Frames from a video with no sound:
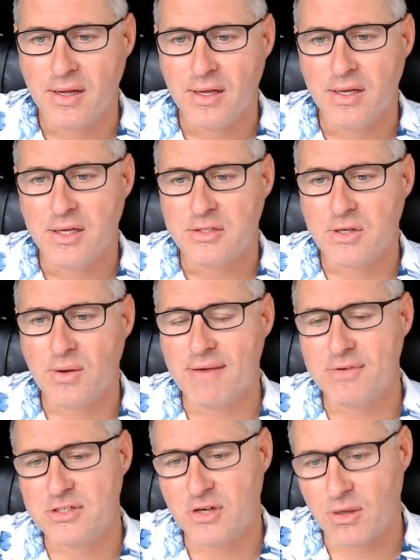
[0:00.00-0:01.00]
So
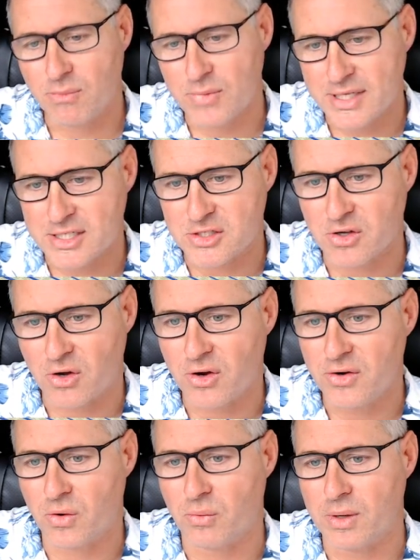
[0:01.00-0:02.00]
every time we design
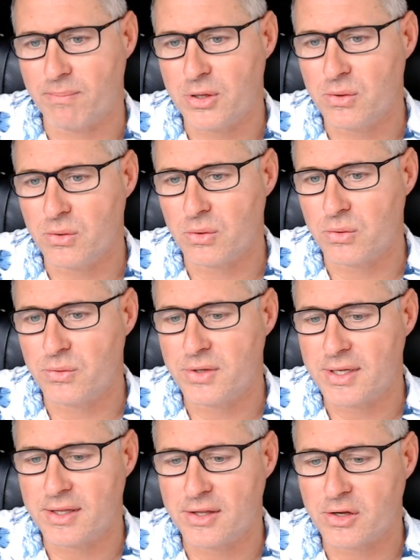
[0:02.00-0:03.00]
or we build,
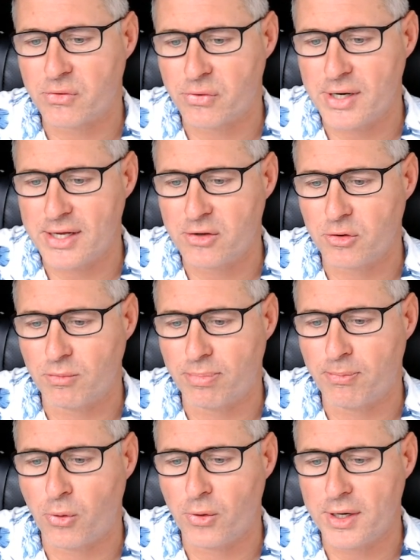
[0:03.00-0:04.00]
the critical
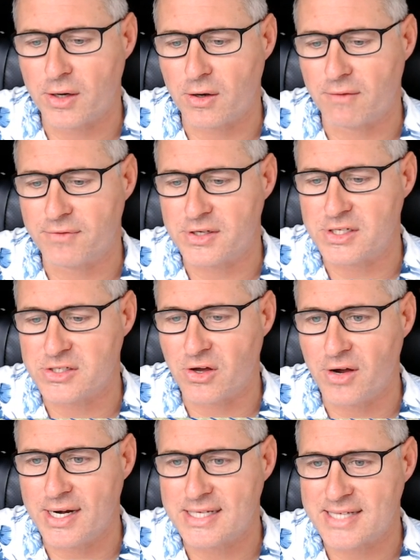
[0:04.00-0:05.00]
point of the
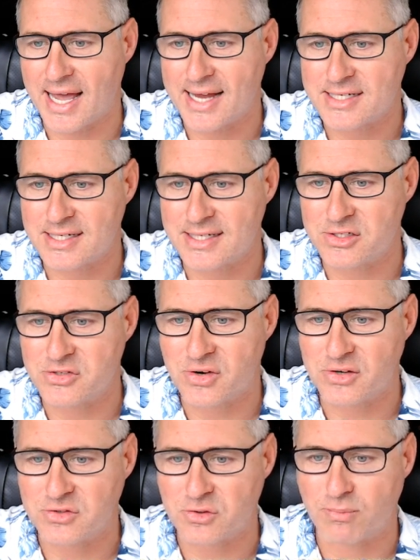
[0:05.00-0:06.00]
design is actually the
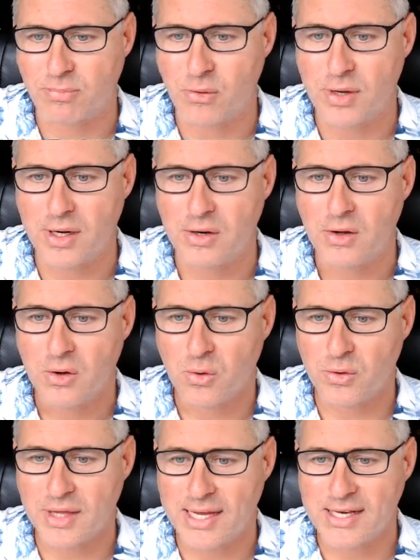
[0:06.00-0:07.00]
structural point, or
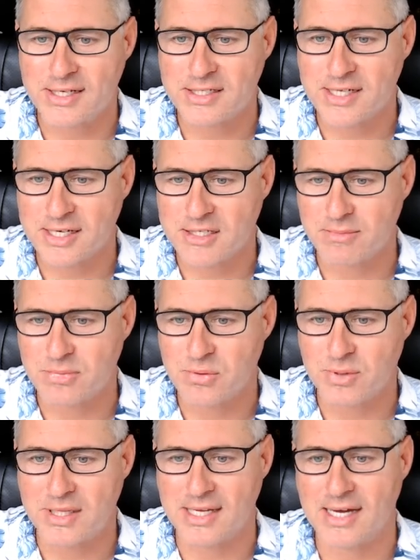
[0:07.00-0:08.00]
the intersection
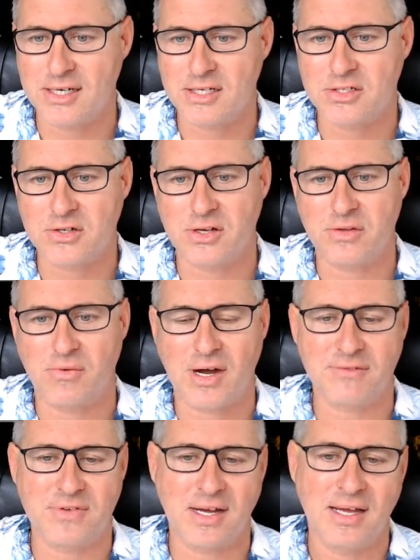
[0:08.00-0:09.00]
between the underside of the
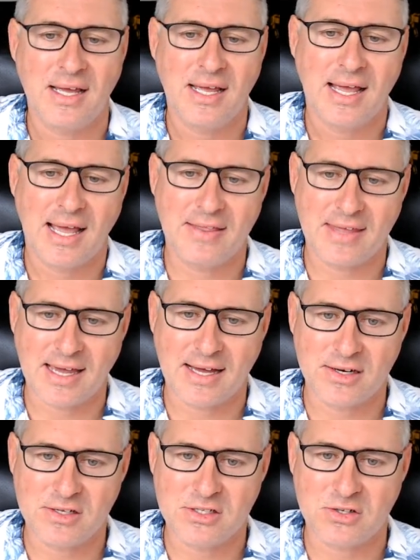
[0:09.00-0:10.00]
rafter and the
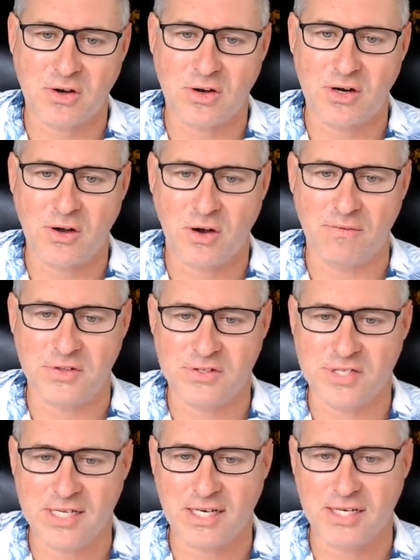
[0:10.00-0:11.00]
underside of the
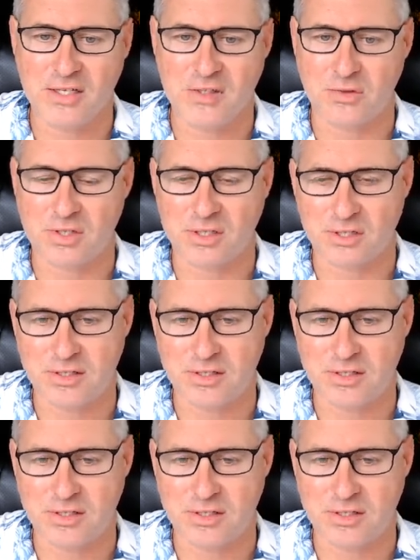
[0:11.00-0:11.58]
ceiling joist,